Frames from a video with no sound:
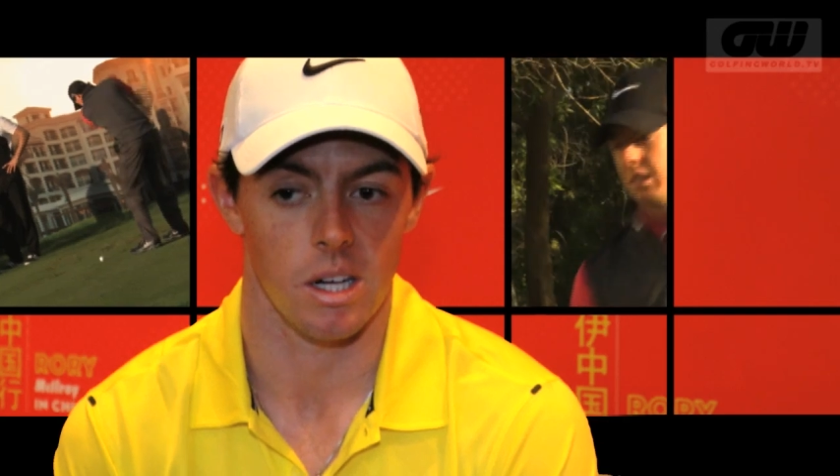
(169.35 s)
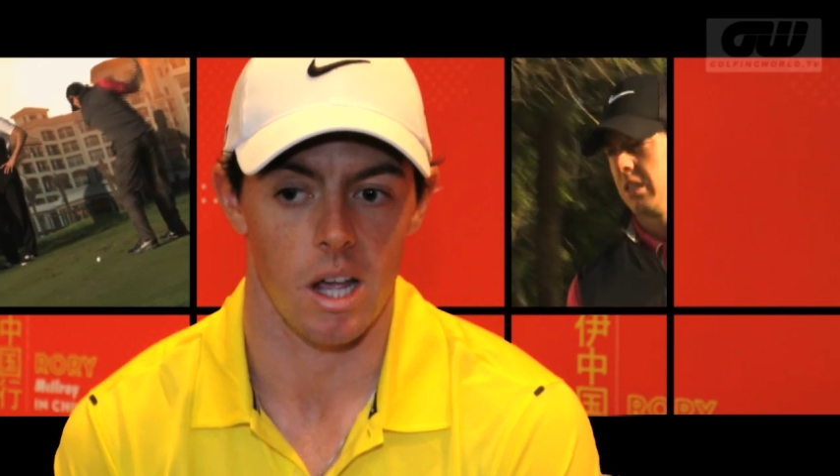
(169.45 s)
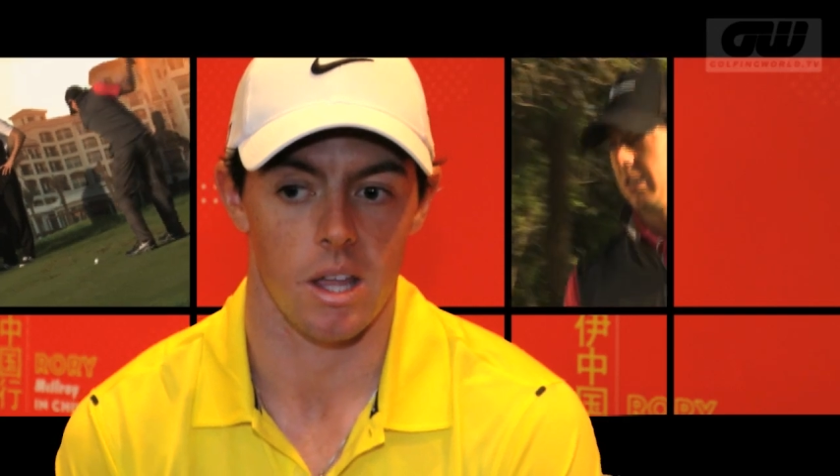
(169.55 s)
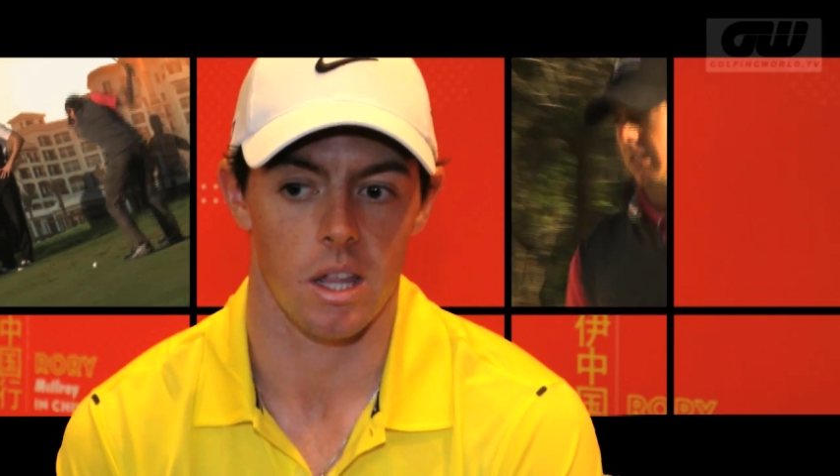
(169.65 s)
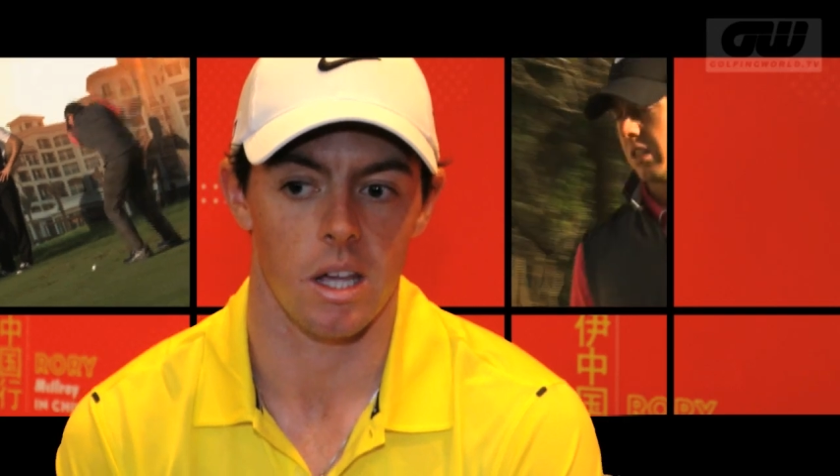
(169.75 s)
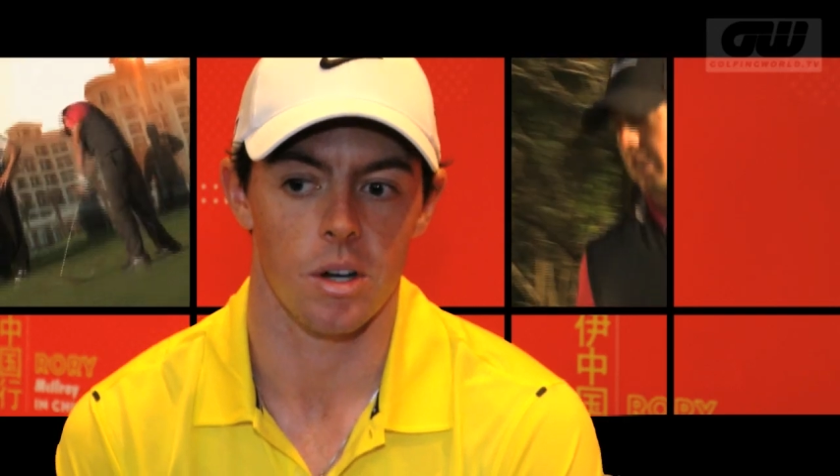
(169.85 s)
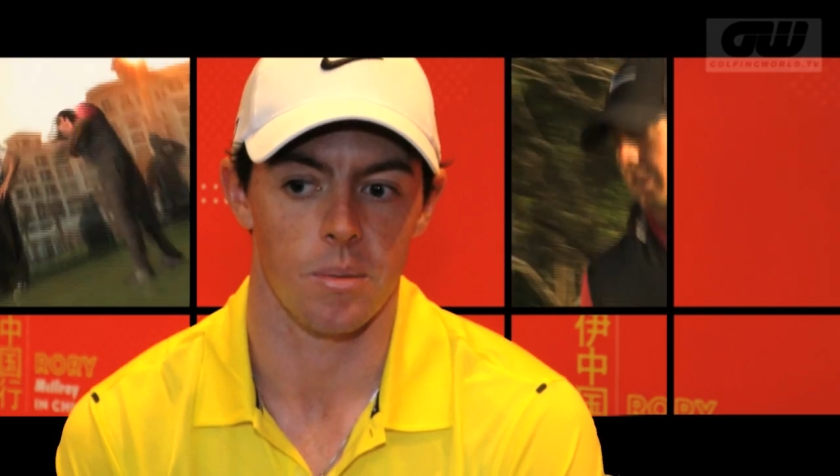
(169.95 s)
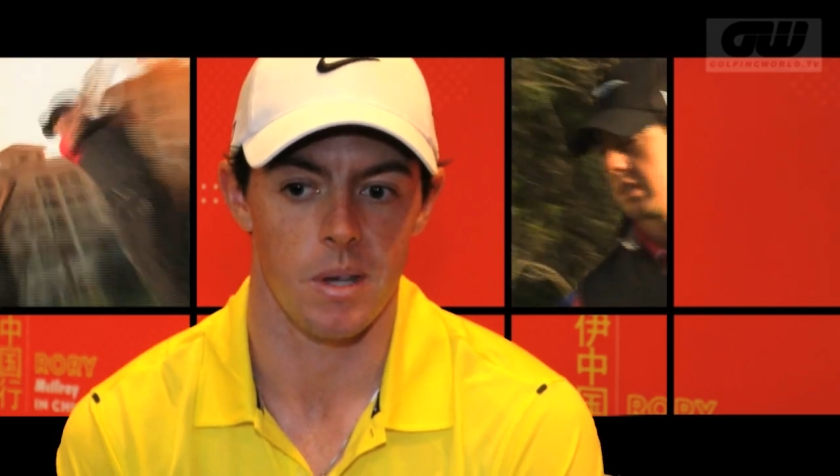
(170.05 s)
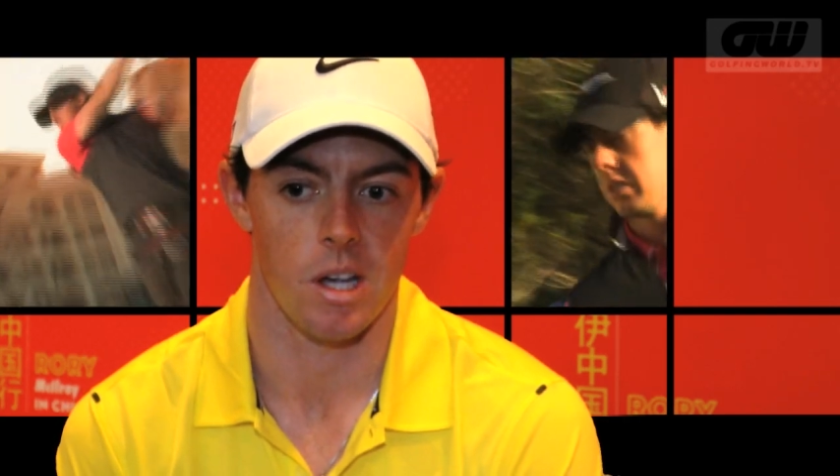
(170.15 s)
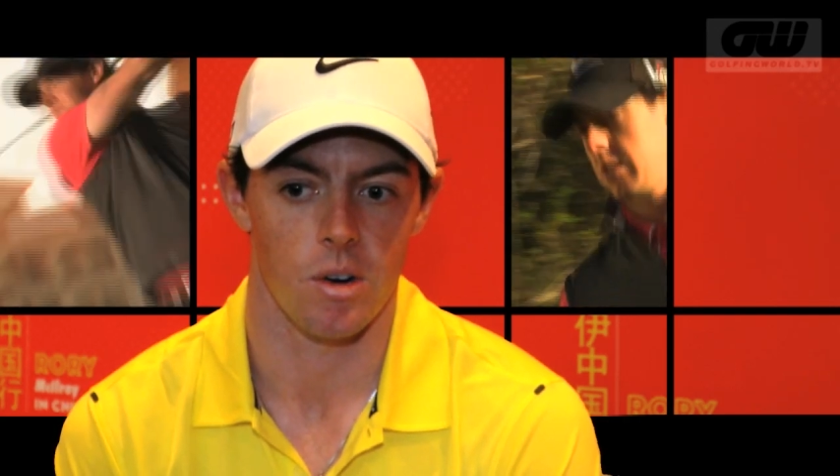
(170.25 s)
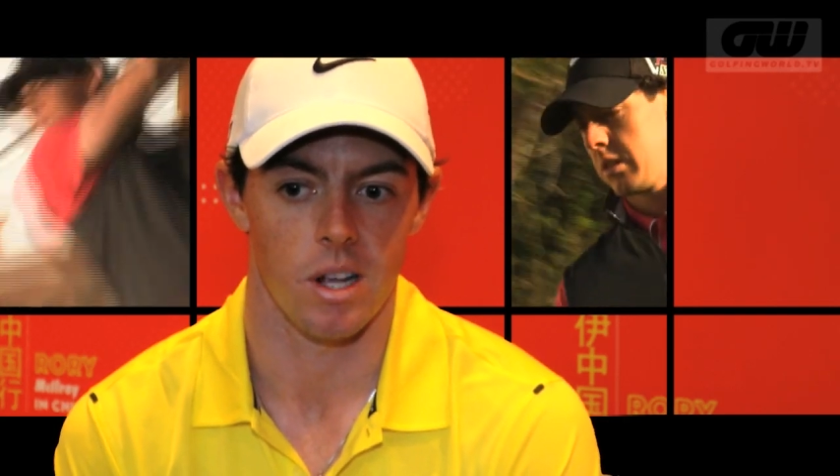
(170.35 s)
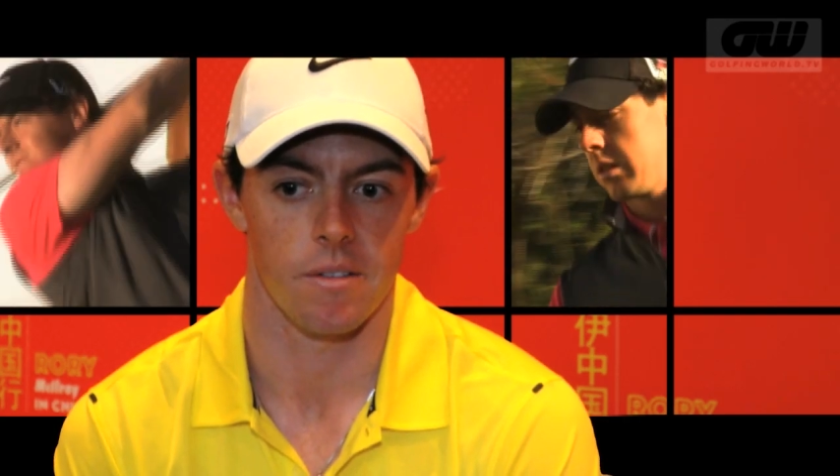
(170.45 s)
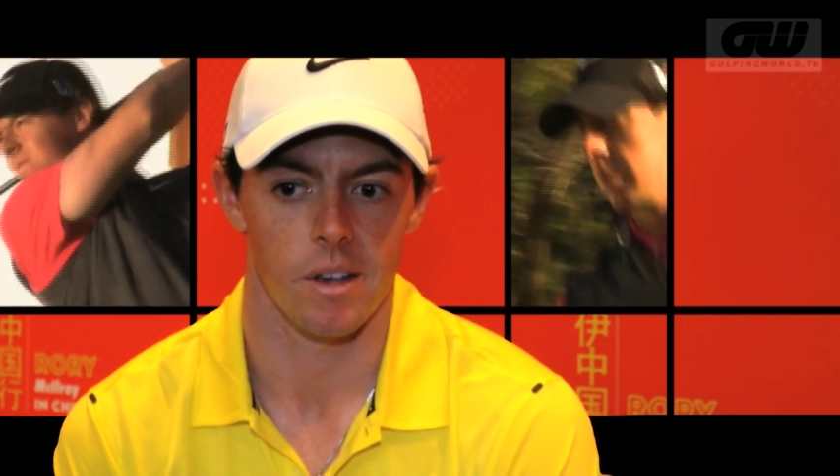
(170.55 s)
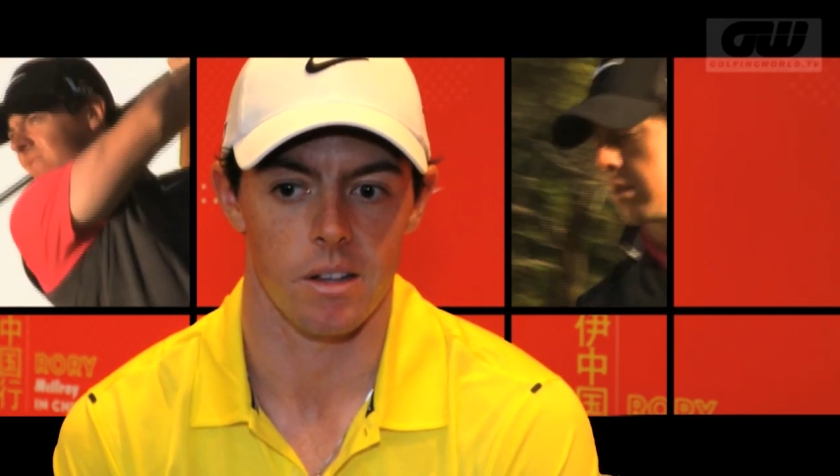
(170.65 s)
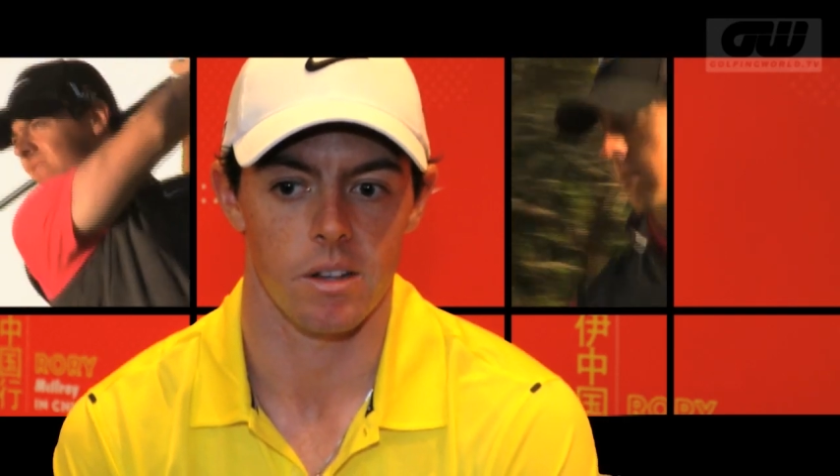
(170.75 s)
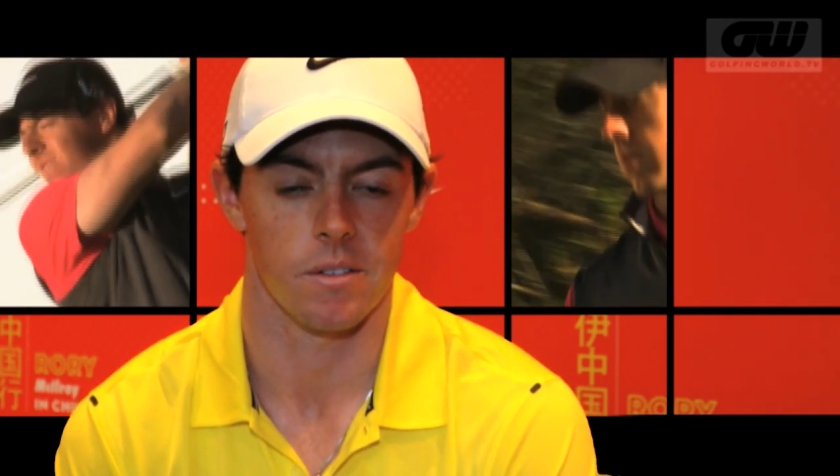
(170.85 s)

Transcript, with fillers: and I think it'll be a great event.